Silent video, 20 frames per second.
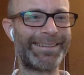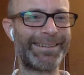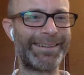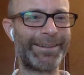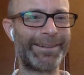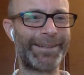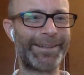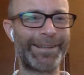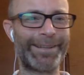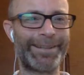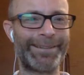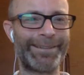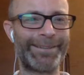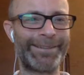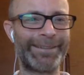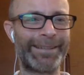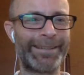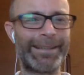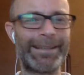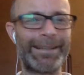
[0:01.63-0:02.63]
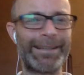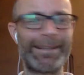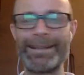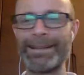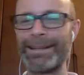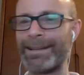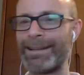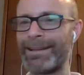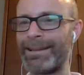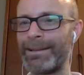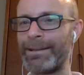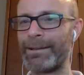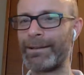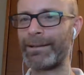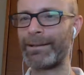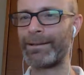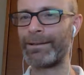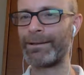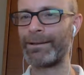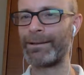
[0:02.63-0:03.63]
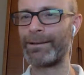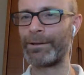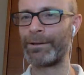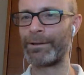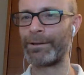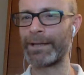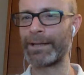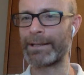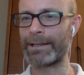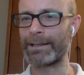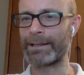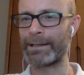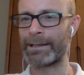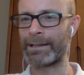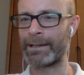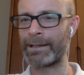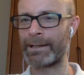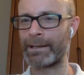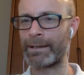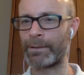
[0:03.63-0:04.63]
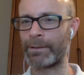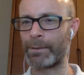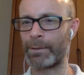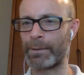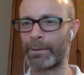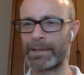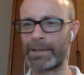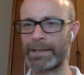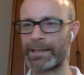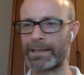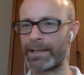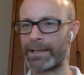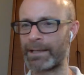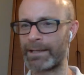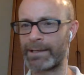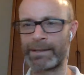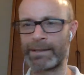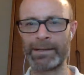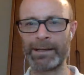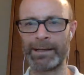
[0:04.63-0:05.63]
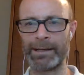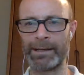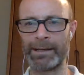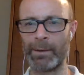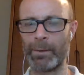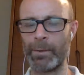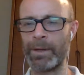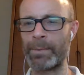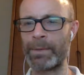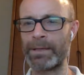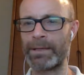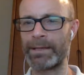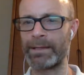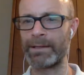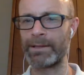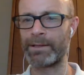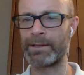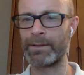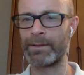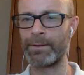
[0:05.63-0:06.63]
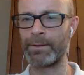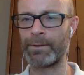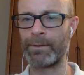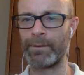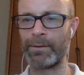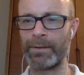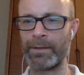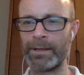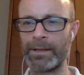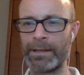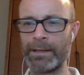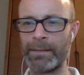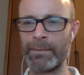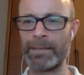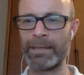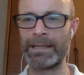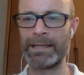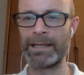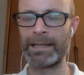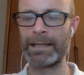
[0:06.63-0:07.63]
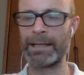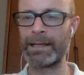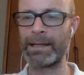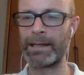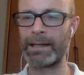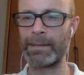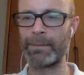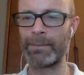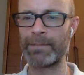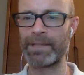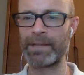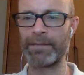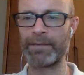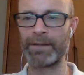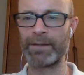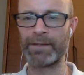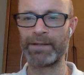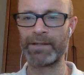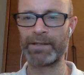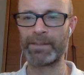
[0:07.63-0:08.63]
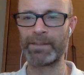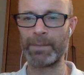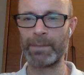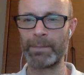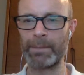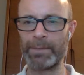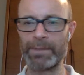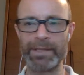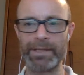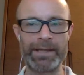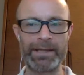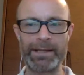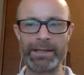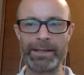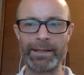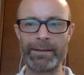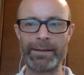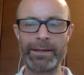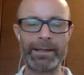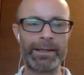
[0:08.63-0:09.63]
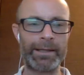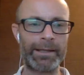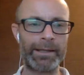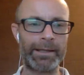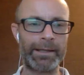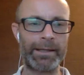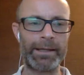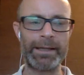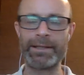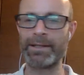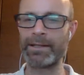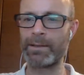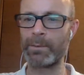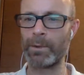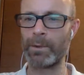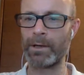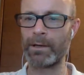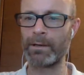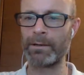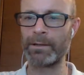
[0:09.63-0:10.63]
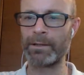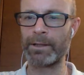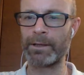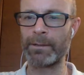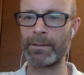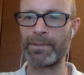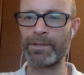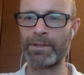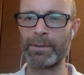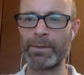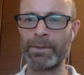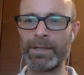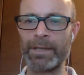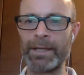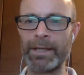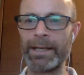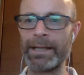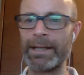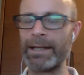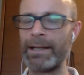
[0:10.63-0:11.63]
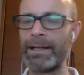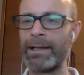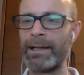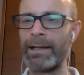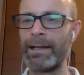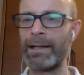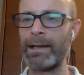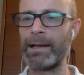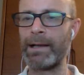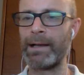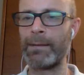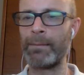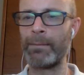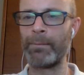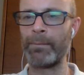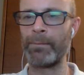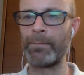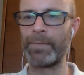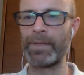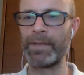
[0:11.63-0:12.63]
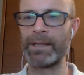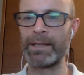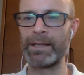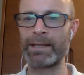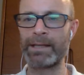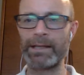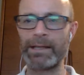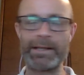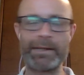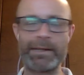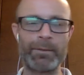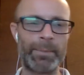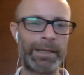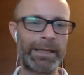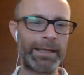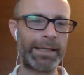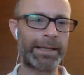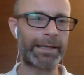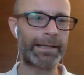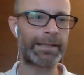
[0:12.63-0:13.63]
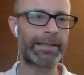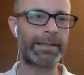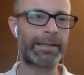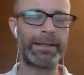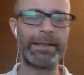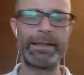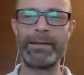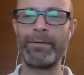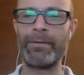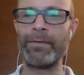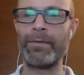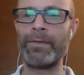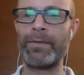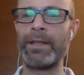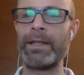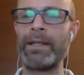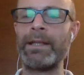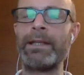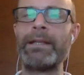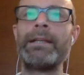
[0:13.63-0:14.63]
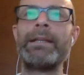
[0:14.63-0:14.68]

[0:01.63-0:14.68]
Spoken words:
Okay, good. All right, recording has started a wee bit into the meeting. Stefan has just been presenting the latest work on GitOps Toolkit. The slides will be linked in the